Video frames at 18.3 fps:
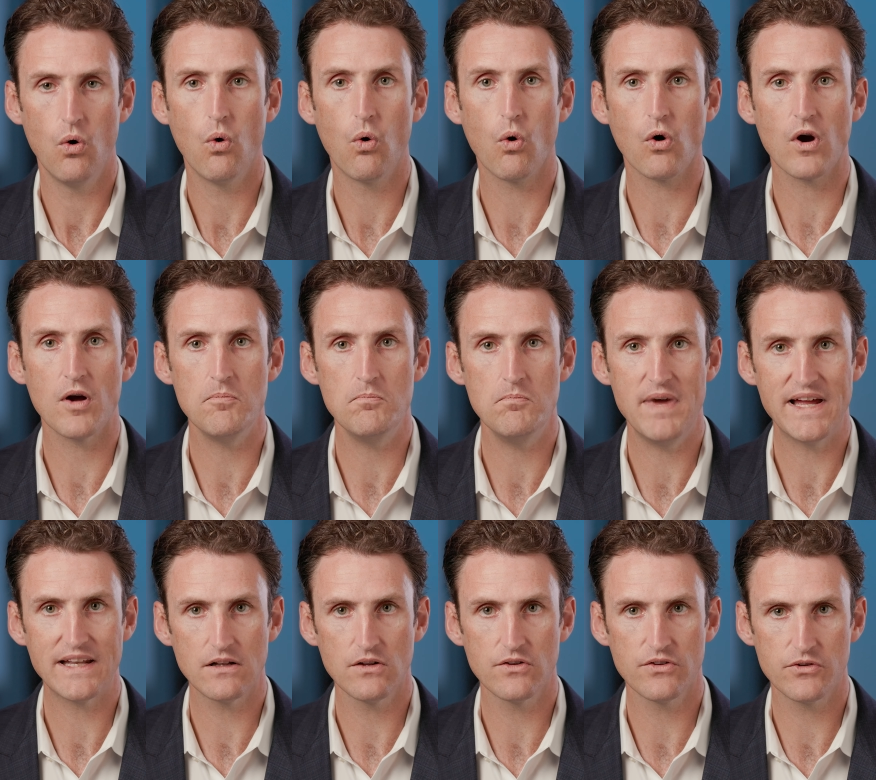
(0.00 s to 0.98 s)
or a
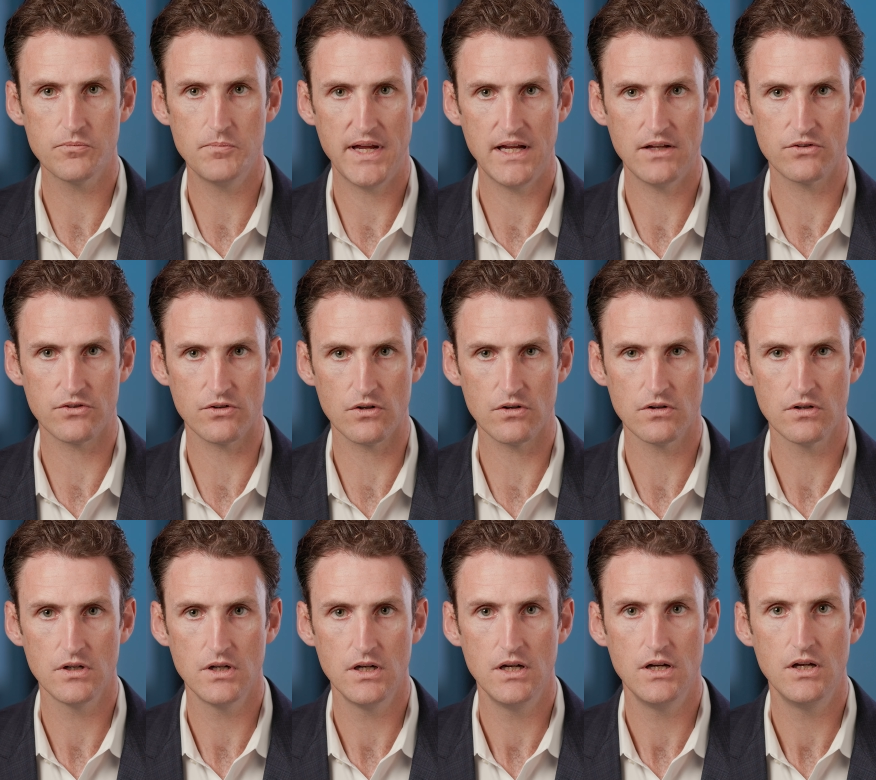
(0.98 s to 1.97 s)
metal spacer
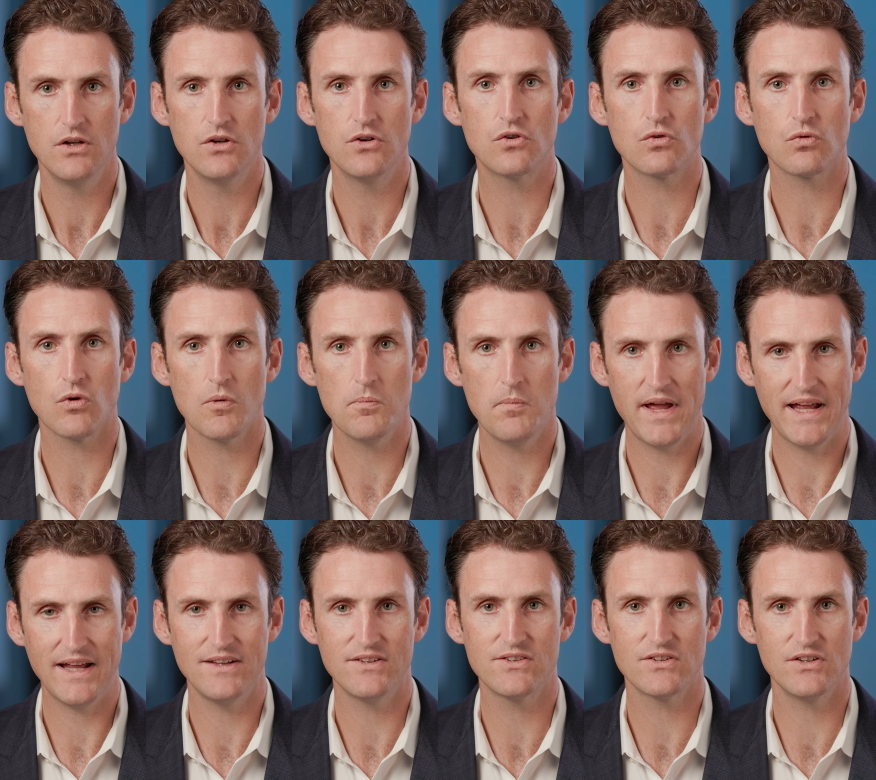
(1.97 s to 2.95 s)
to
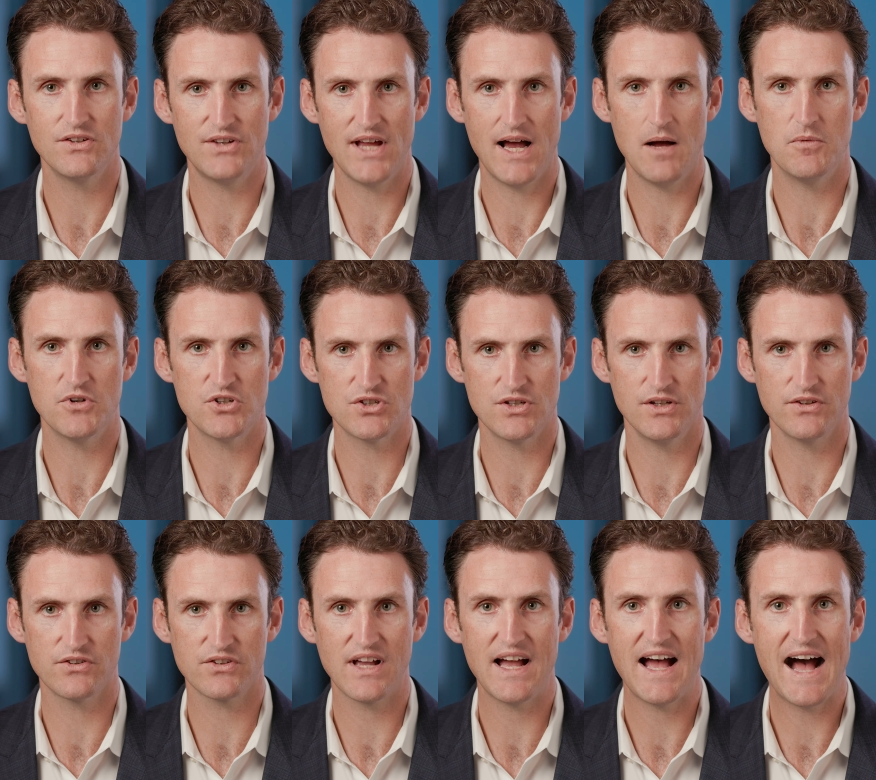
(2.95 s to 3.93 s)
replace the damaged
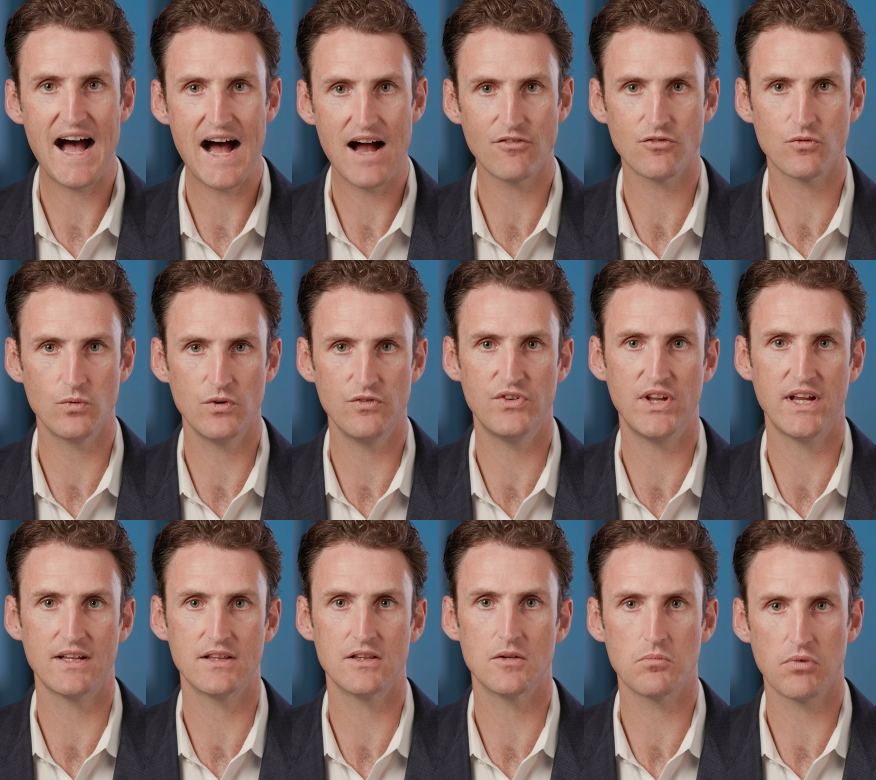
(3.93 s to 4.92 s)
disc after we've
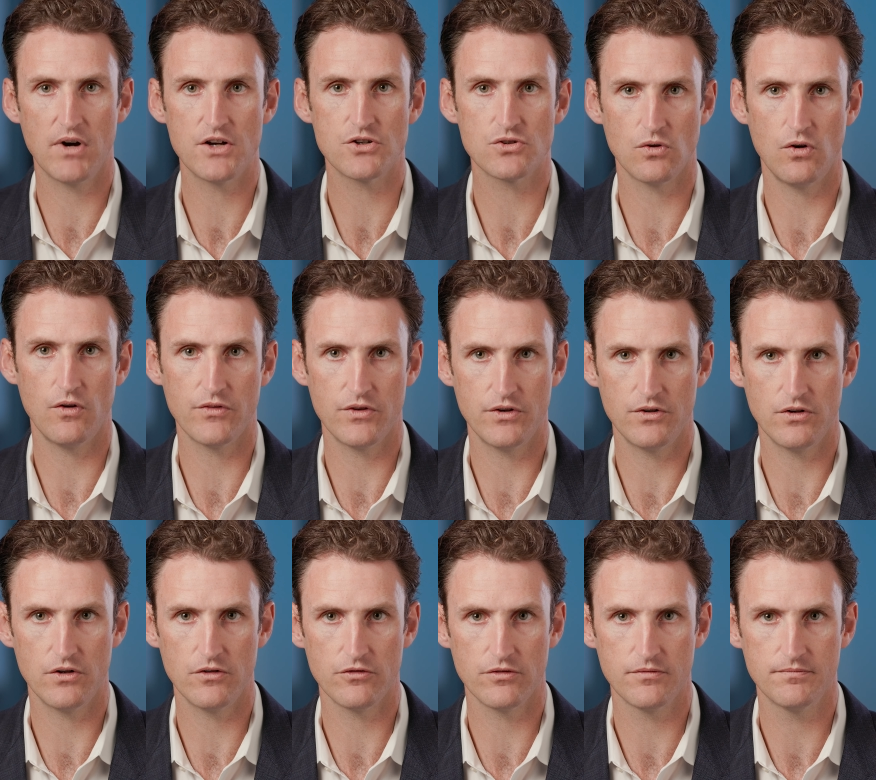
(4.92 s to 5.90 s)
taken the pressure off the
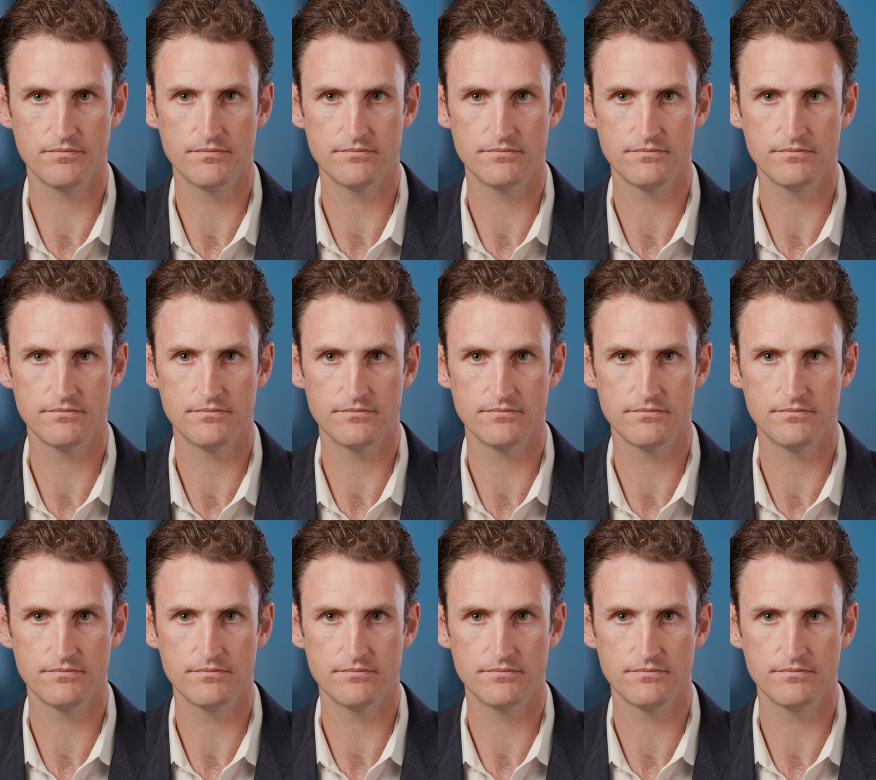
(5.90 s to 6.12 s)
nerve.